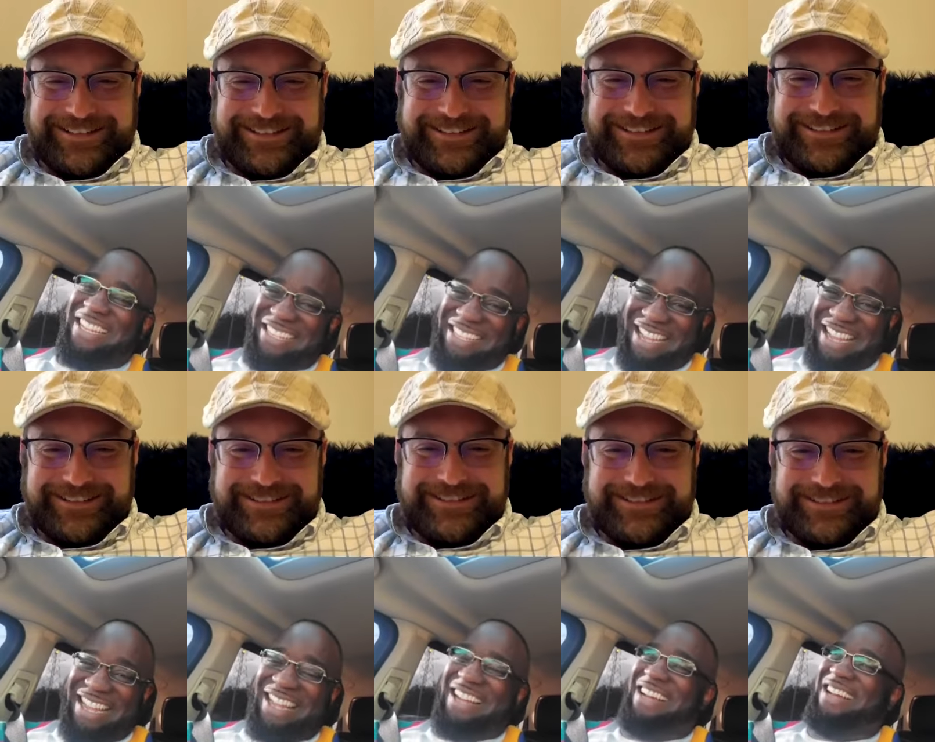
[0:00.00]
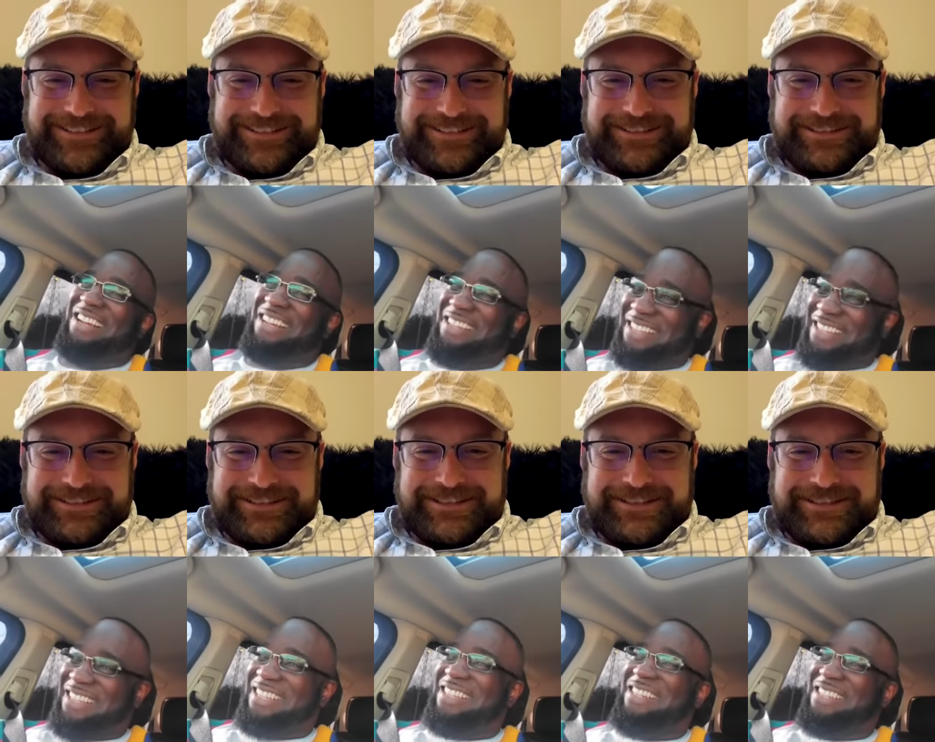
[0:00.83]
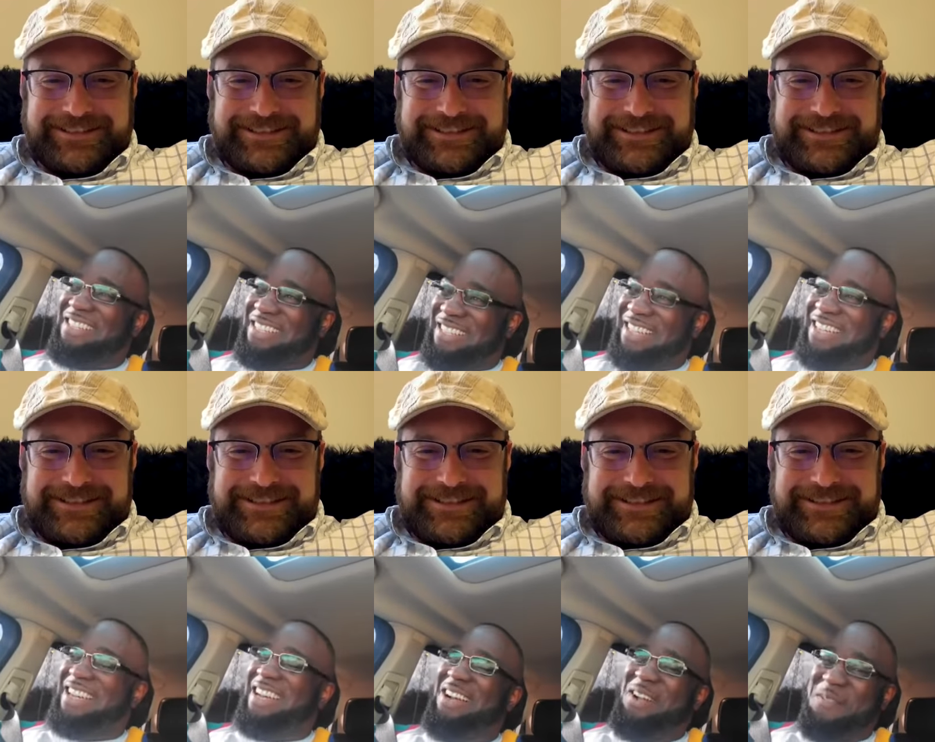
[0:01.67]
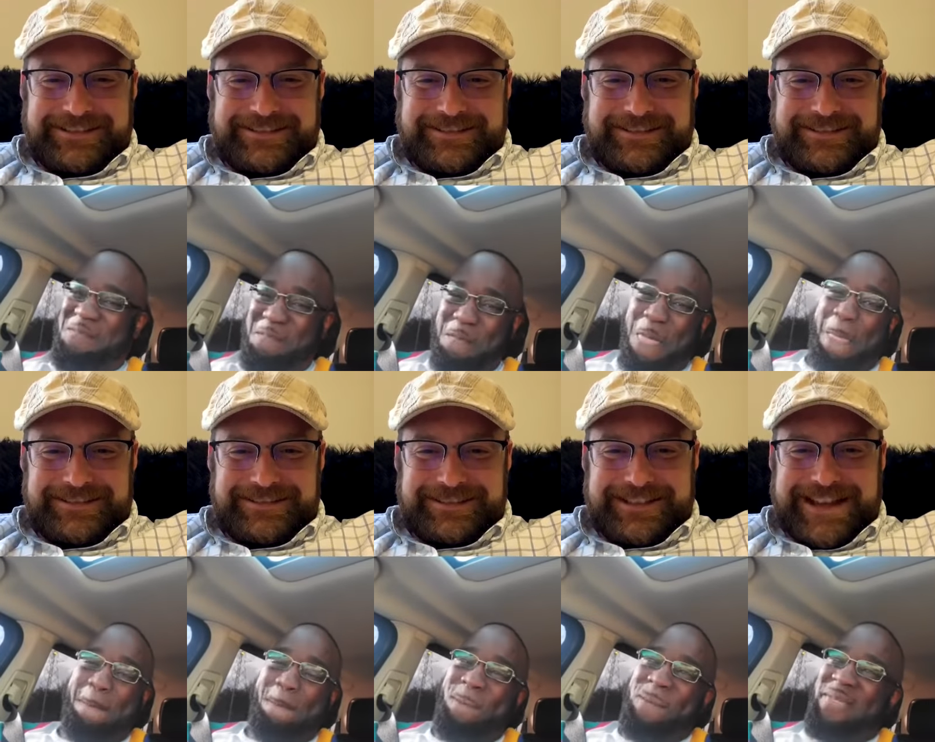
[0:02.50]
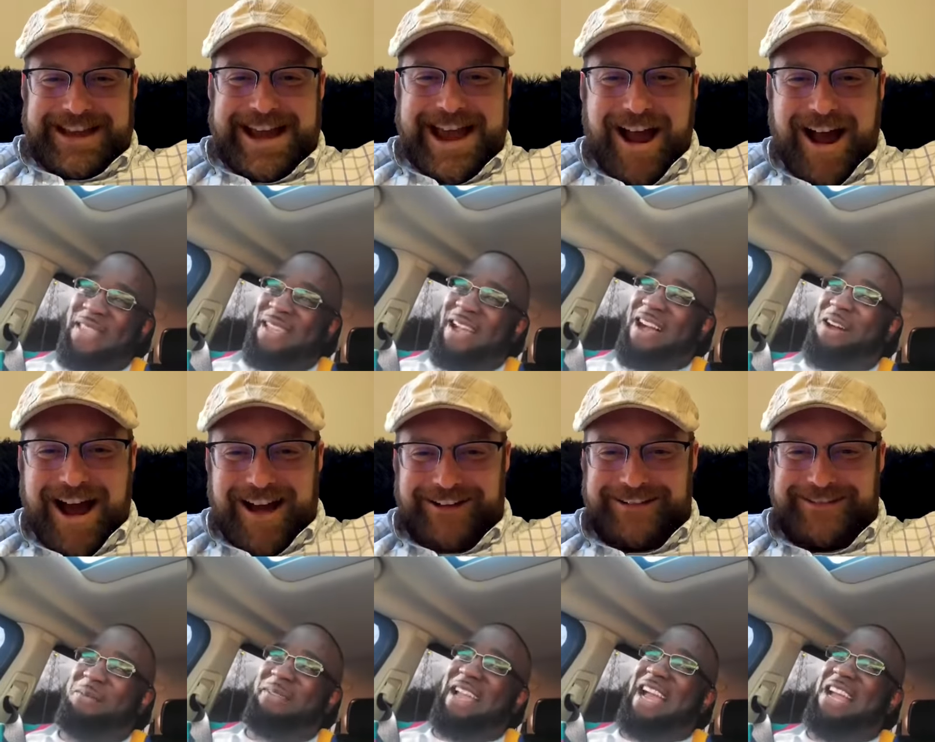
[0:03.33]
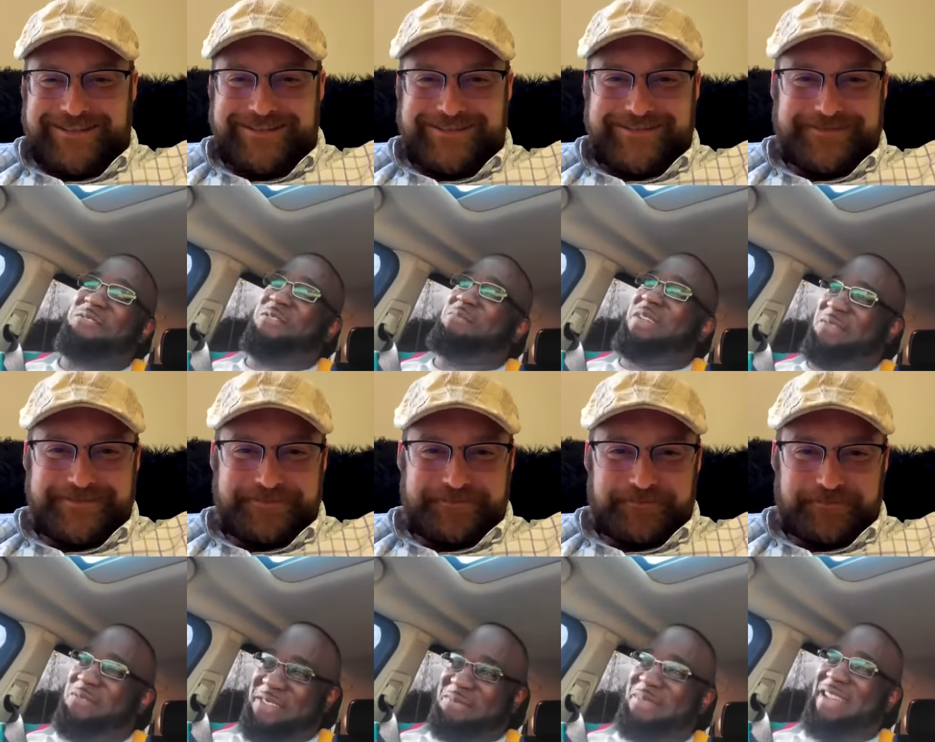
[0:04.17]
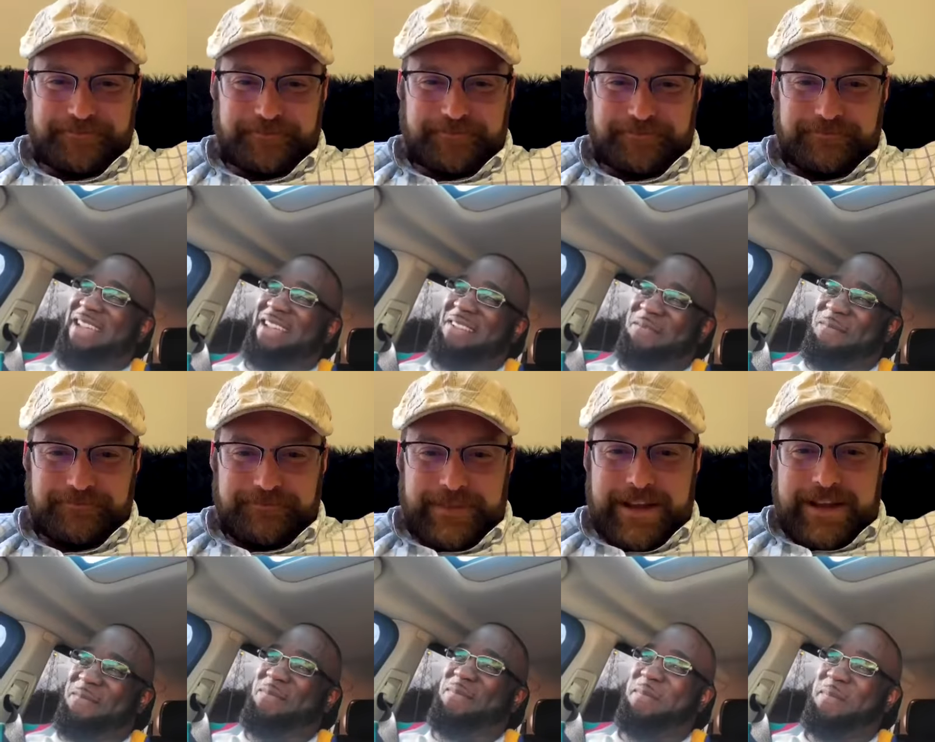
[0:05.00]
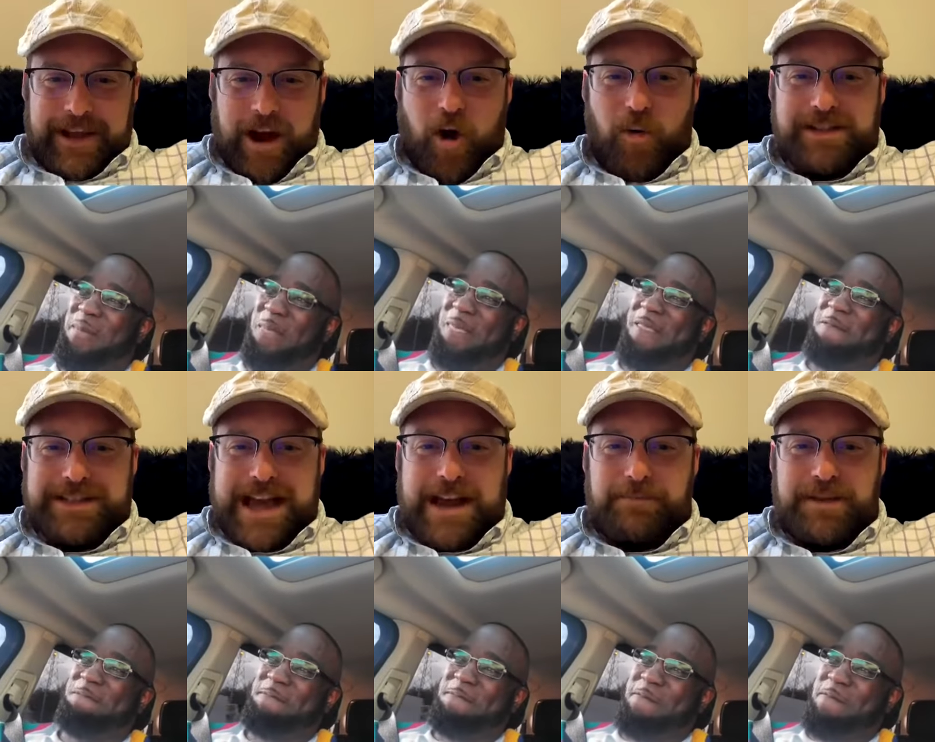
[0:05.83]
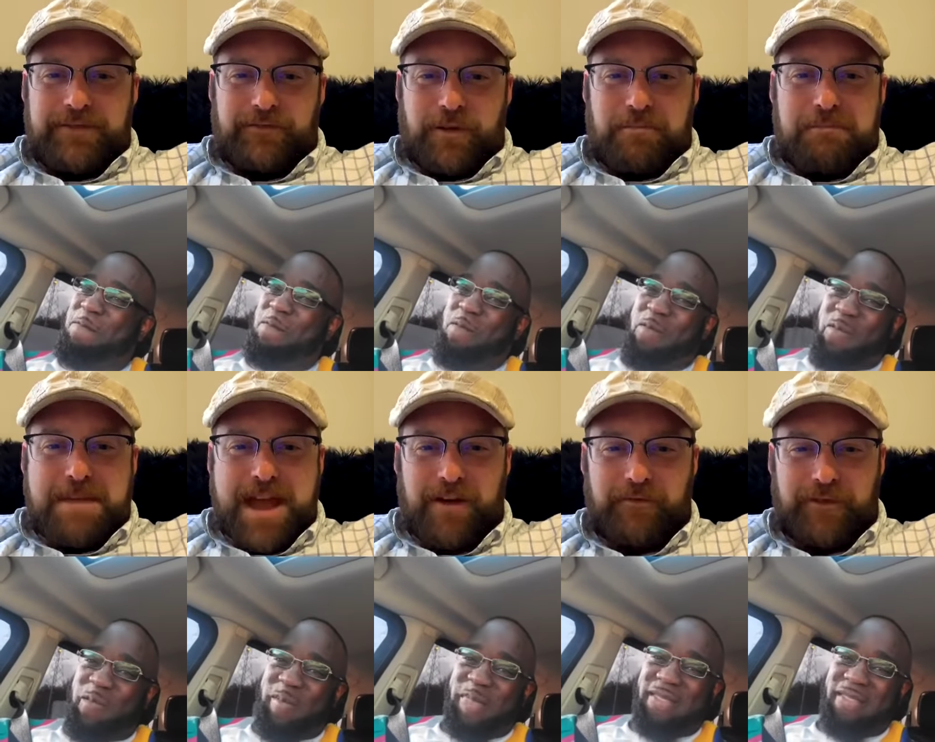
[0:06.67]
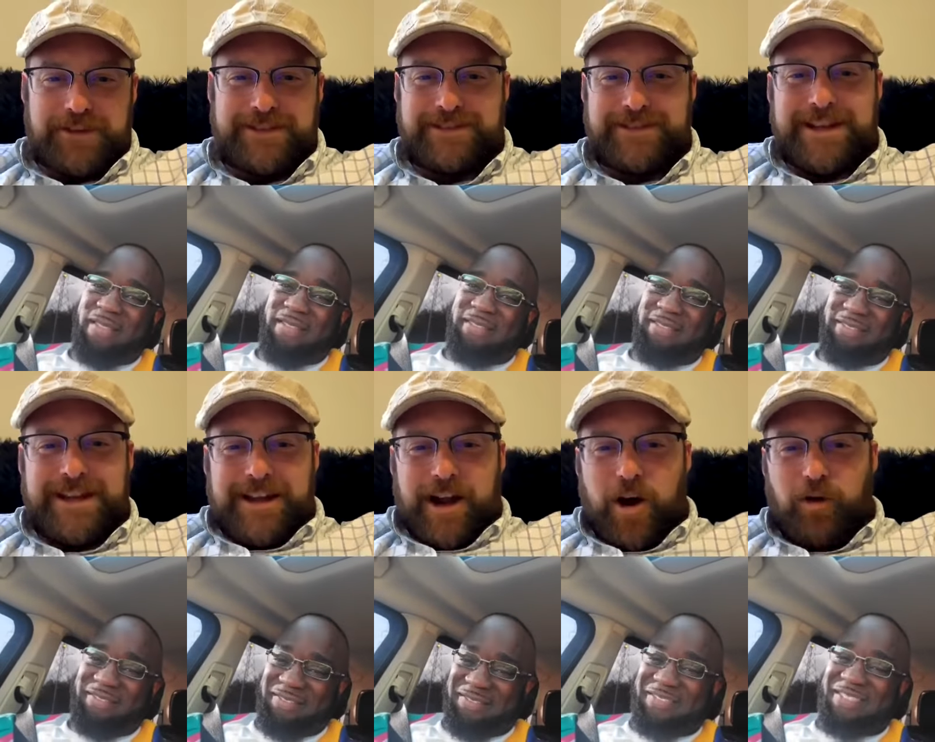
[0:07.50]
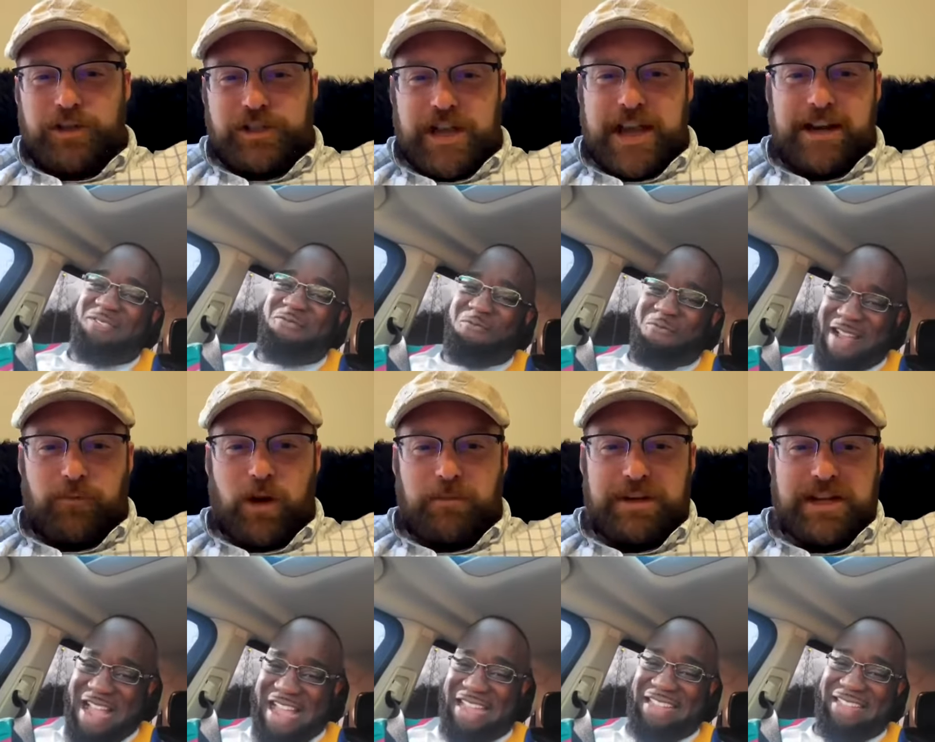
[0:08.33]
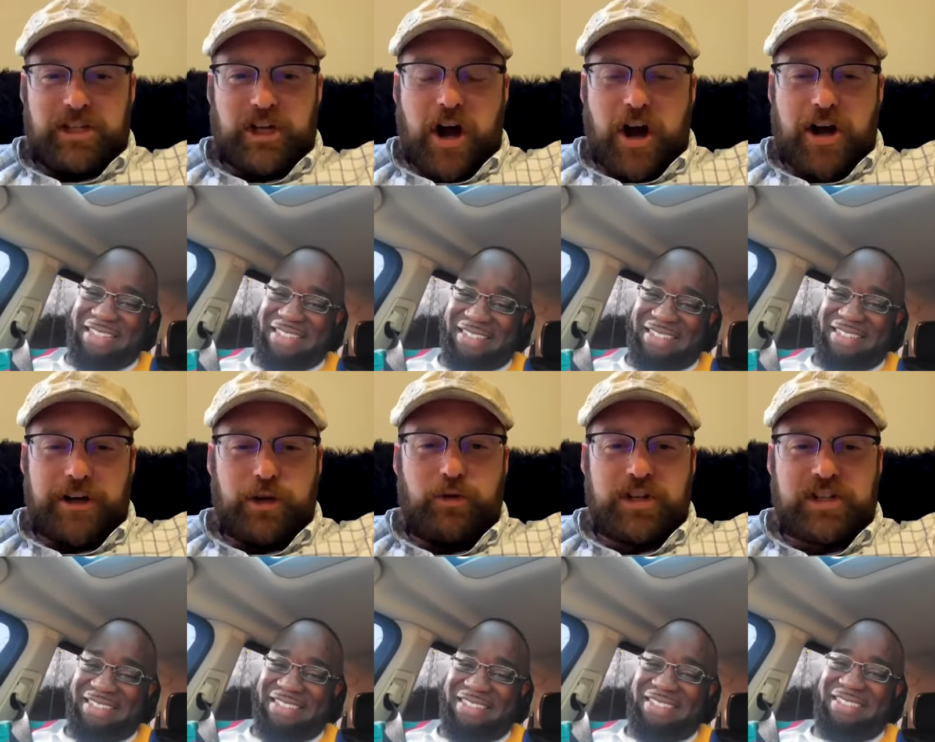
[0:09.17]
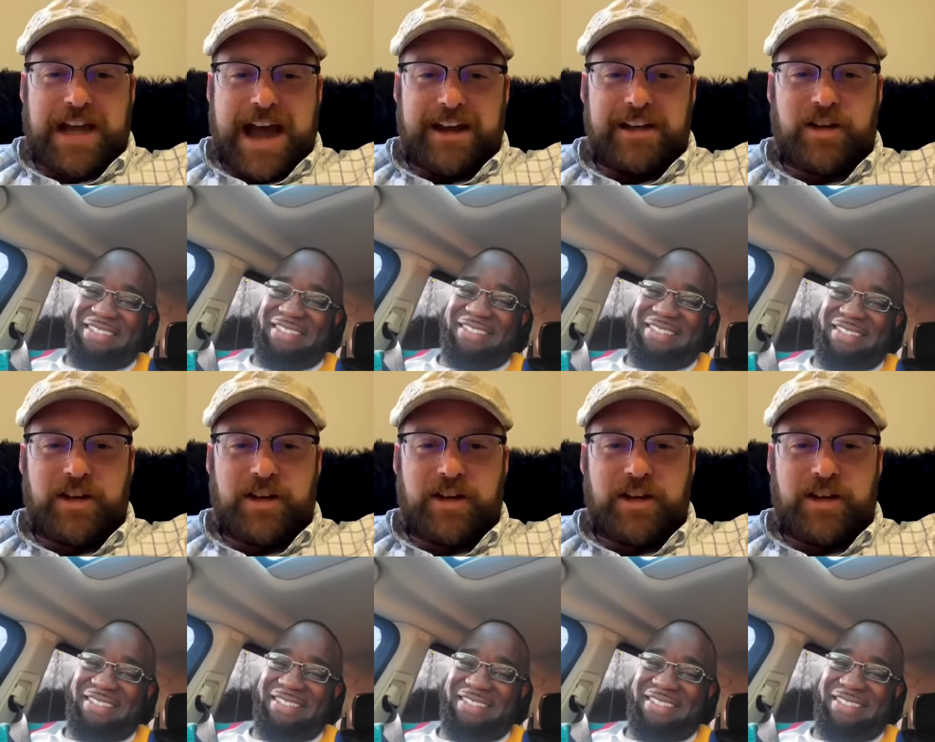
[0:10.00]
Speaker 1: yeah, yeah, yeah. All them guys from Memphis,
Speaker 2: man. Always got to be from Memphis. Oh shit, right. Sean, you just got into